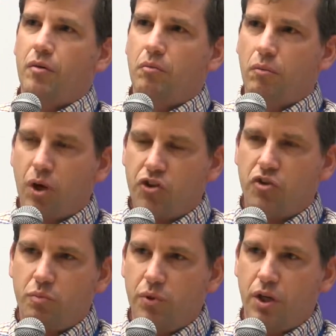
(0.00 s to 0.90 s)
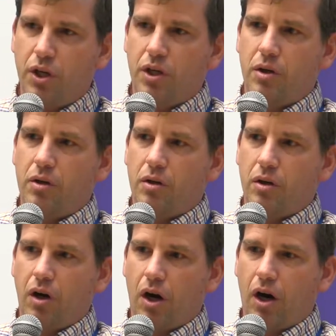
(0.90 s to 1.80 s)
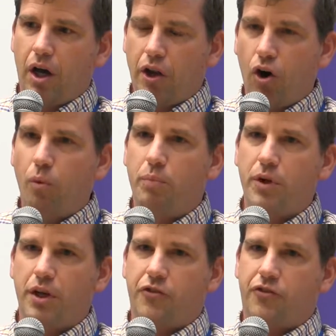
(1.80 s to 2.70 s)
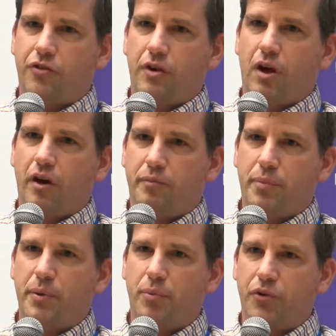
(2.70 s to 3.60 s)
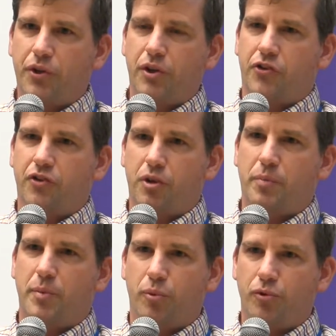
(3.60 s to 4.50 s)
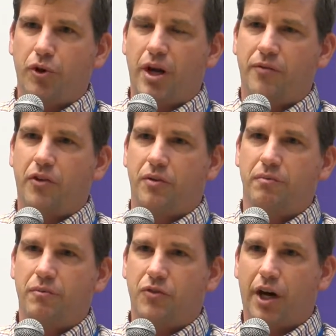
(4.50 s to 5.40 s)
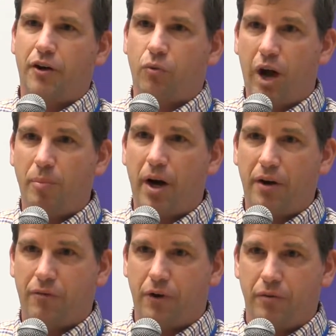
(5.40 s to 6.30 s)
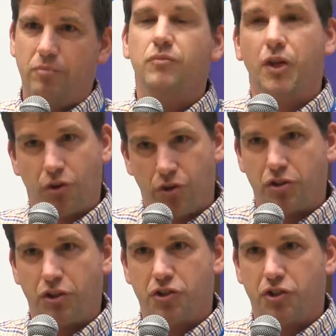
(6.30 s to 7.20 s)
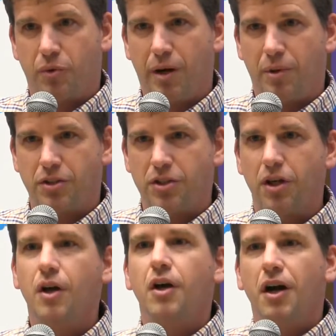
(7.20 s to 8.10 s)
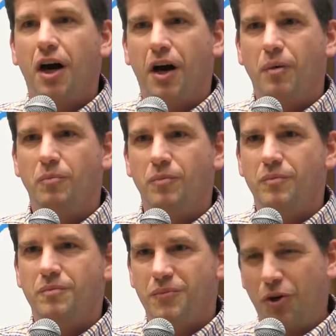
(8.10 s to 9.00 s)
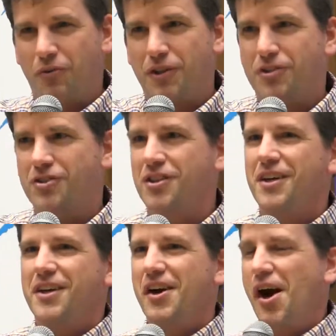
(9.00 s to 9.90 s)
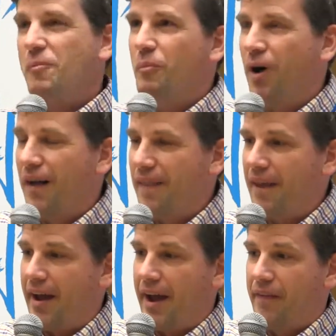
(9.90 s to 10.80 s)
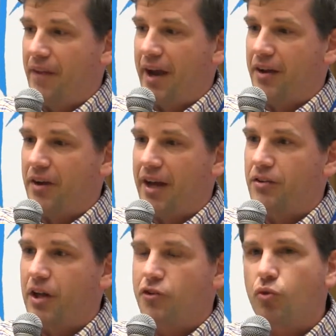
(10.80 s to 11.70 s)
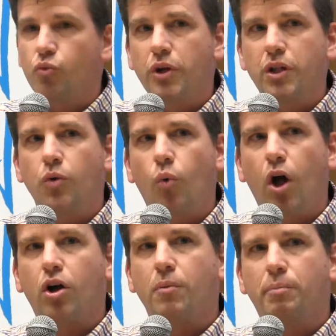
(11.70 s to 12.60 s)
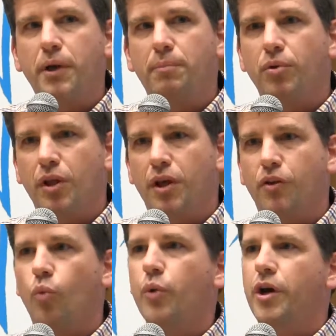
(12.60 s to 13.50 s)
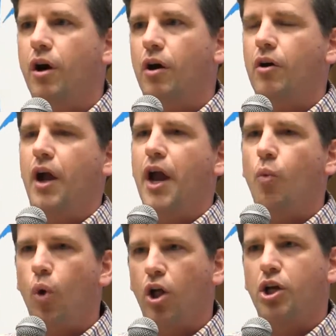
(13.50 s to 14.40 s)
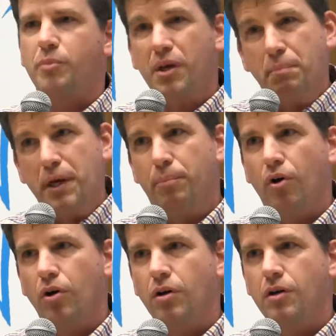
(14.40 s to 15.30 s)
must be an openness of people to listen to people who don't have the title rabbi in front of them. They can also listen to rabbis. No offense. But to really welcome people in. We are a welcoming people.